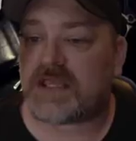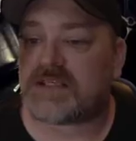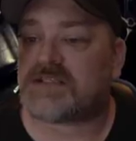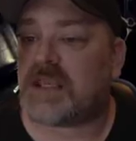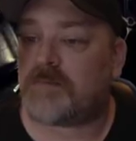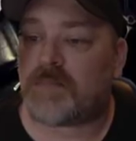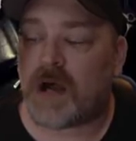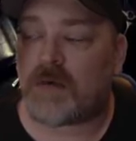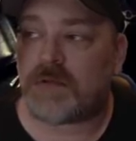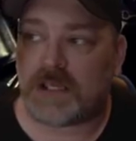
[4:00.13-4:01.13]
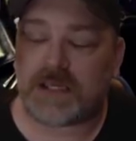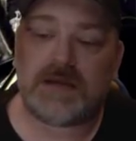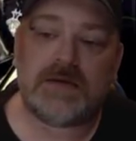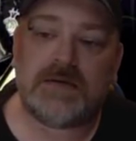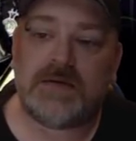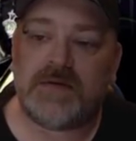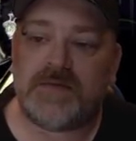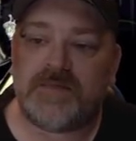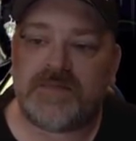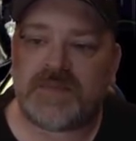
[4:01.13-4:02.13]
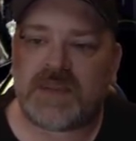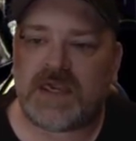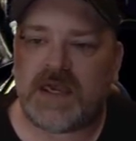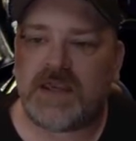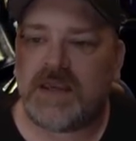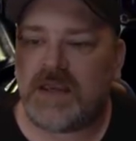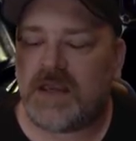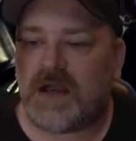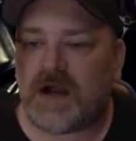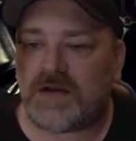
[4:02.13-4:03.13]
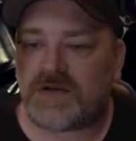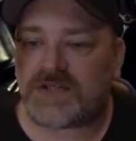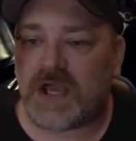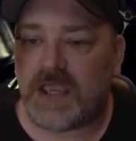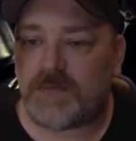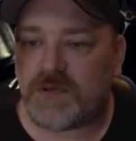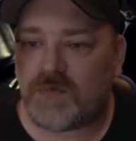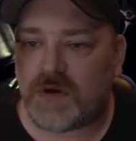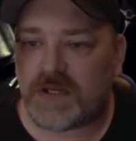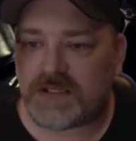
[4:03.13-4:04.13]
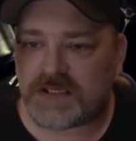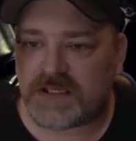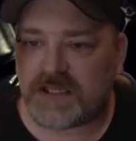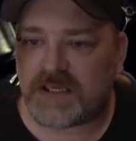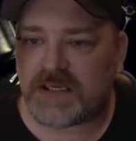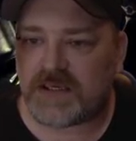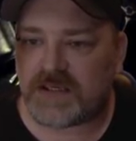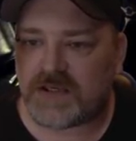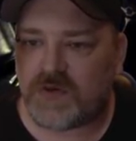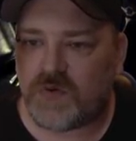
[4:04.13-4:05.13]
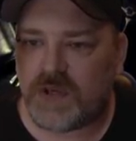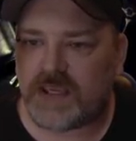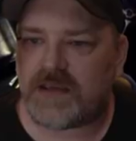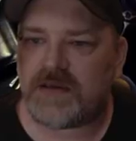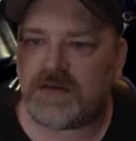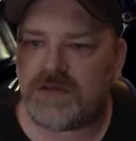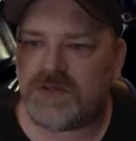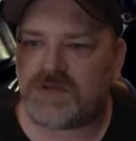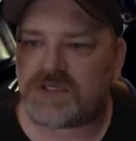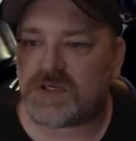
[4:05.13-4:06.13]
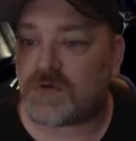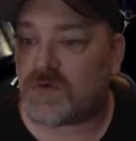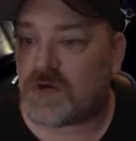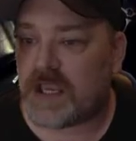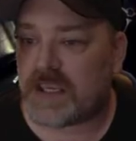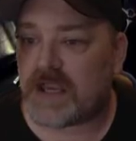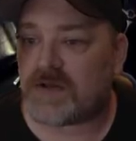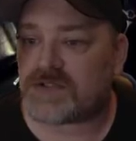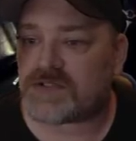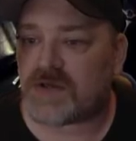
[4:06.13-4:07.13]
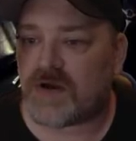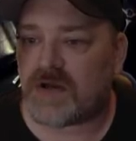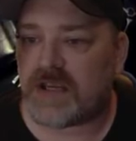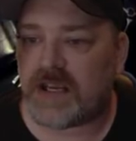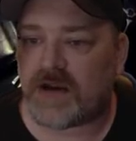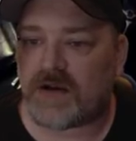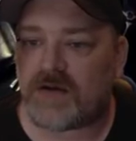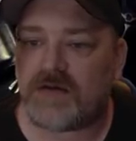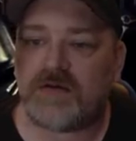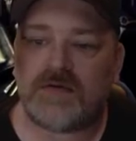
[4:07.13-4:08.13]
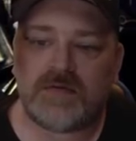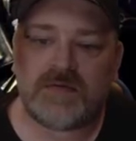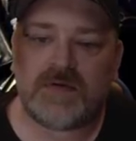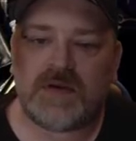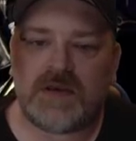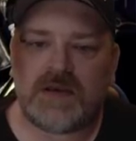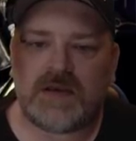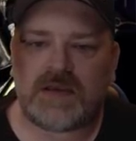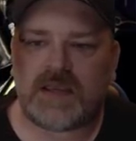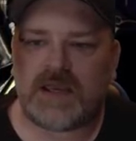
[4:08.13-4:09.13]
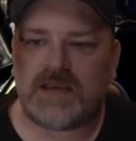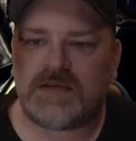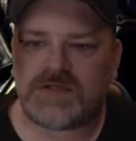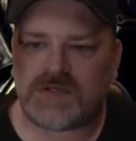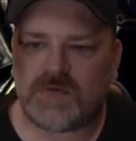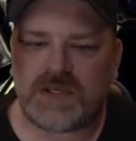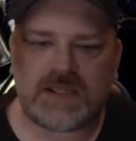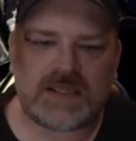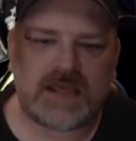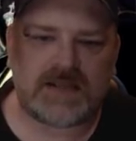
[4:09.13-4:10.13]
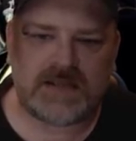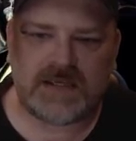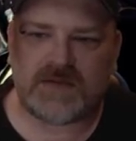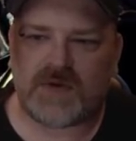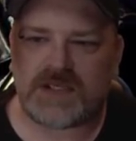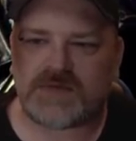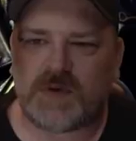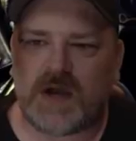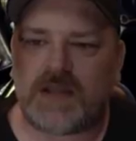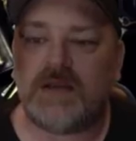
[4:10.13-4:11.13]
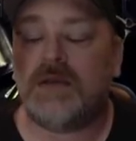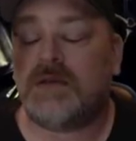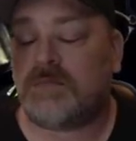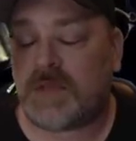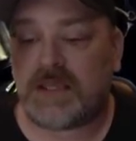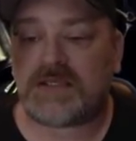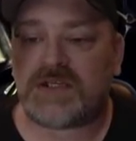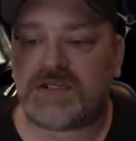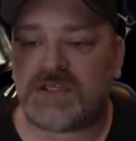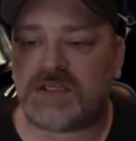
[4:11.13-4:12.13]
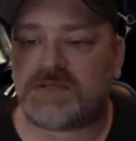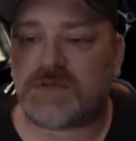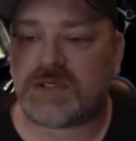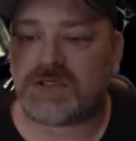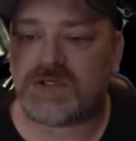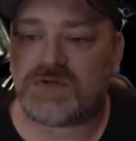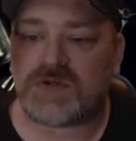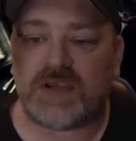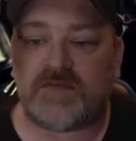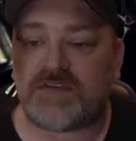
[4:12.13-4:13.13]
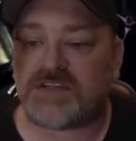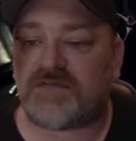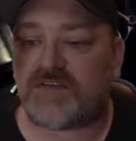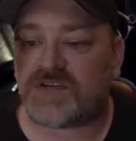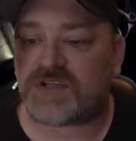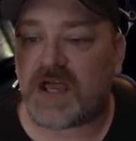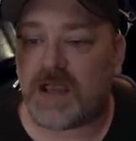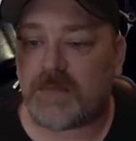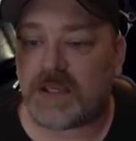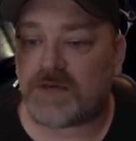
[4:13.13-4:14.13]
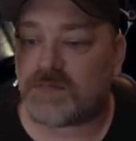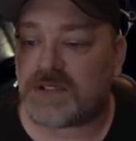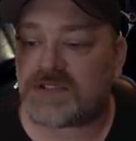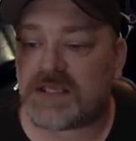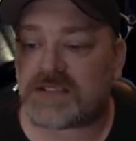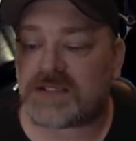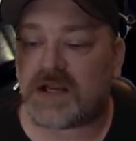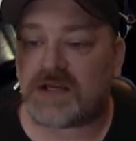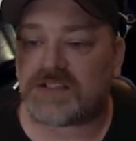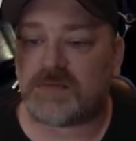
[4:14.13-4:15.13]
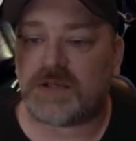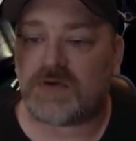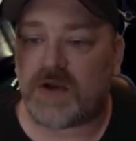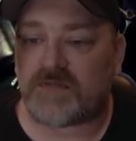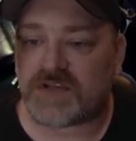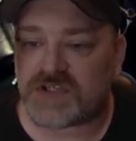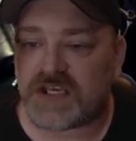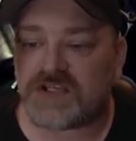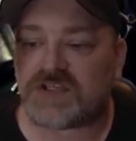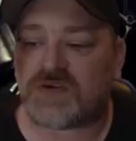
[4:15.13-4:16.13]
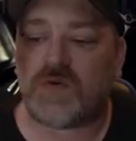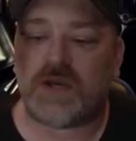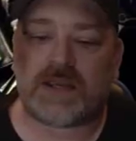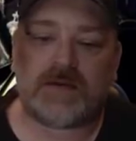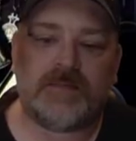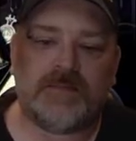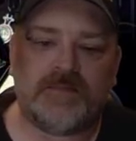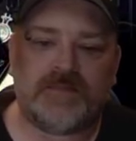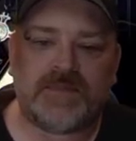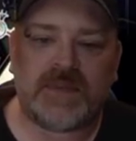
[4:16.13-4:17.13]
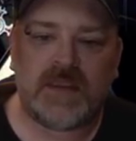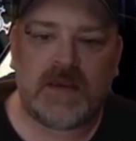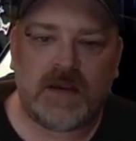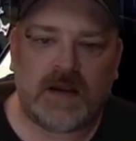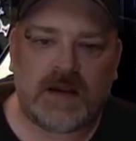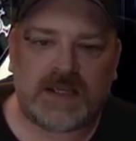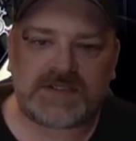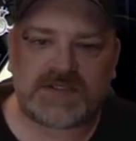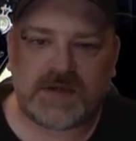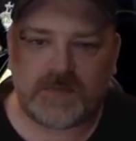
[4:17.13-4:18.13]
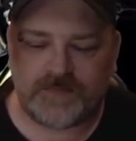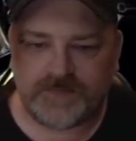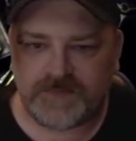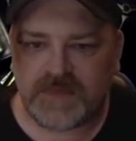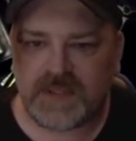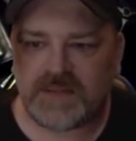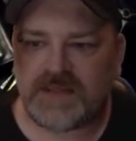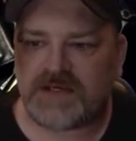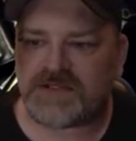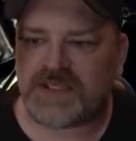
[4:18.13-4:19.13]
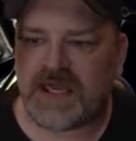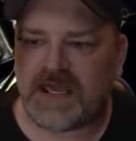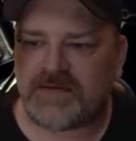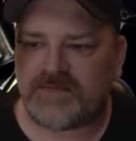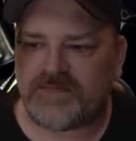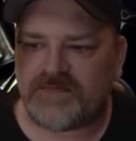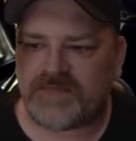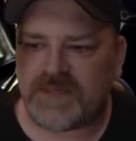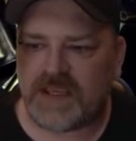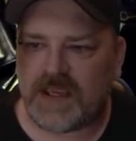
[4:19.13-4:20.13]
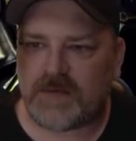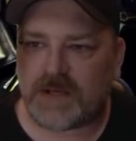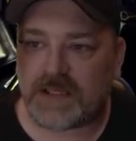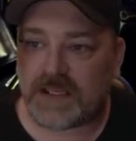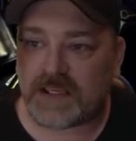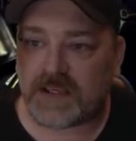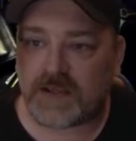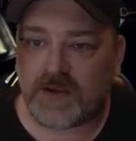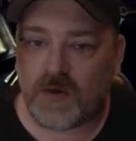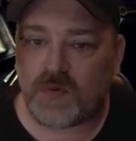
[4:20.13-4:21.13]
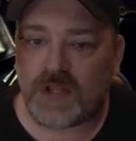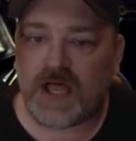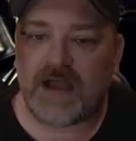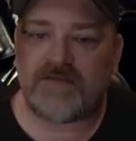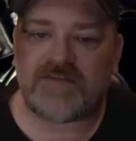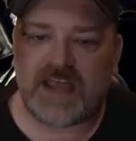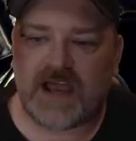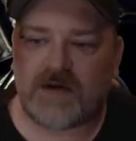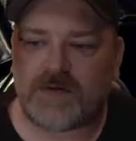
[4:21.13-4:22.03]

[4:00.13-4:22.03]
to say public. Okay, under type, you want it to click quick using Google Hangouts on air. Okay, so we got that in the right spot. Pay attention to this, because usually if it's the first time, it'll be set to custom and you'll have to change it to quick. All right, so there's that. I'm going to click go live now.